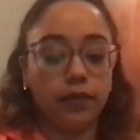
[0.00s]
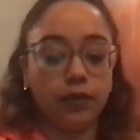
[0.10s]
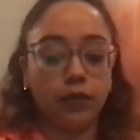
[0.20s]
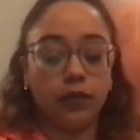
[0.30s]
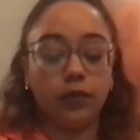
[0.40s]

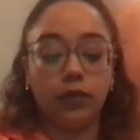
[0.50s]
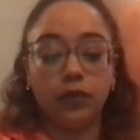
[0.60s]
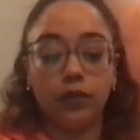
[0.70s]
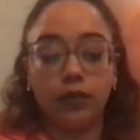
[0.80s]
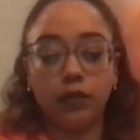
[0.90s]

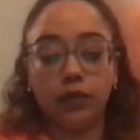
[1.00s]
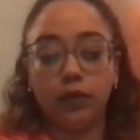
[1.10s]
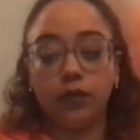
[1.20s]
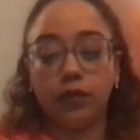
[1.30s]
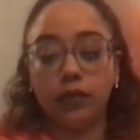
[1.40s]

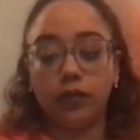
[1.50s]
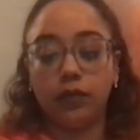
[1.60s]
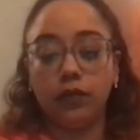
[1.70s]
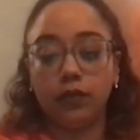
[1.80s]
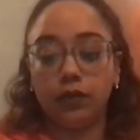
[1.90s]

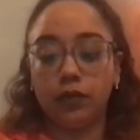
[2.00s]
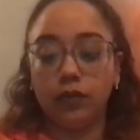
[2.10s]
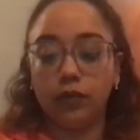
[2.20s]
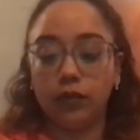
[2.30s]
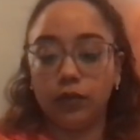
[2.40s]

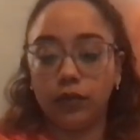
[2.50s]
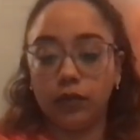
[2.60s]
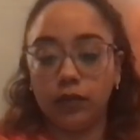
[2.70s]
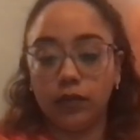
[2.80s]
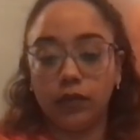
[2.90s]

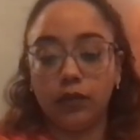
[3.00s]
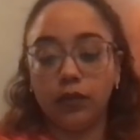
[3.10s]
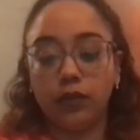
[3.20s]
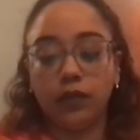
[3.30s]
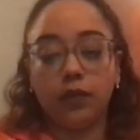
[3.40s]

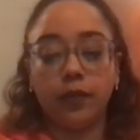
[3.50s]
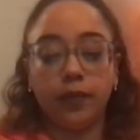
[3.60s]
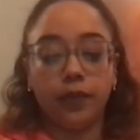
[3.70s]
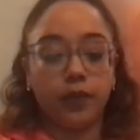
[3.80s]
No one is speaking in this clip.